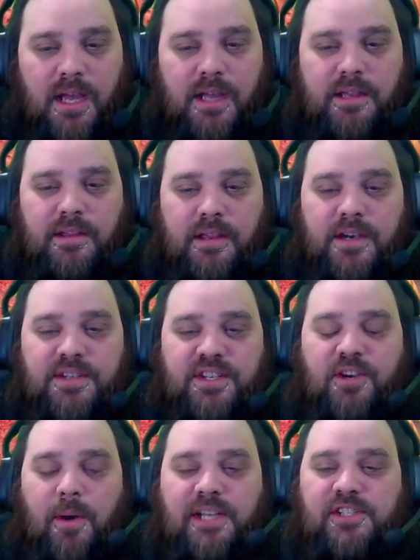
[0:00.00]
Here's a
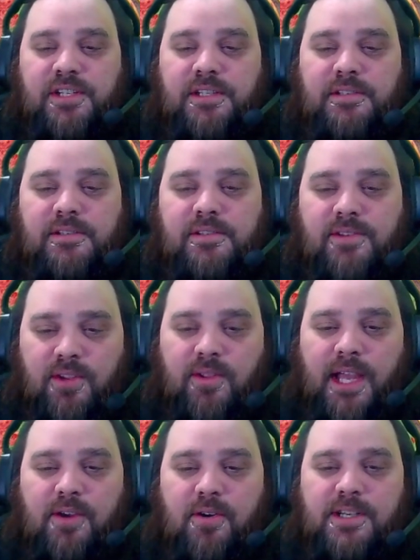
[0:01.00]
question: do you
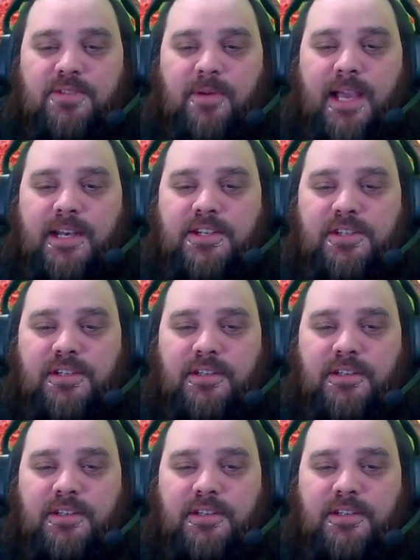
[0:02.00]
like horseradish?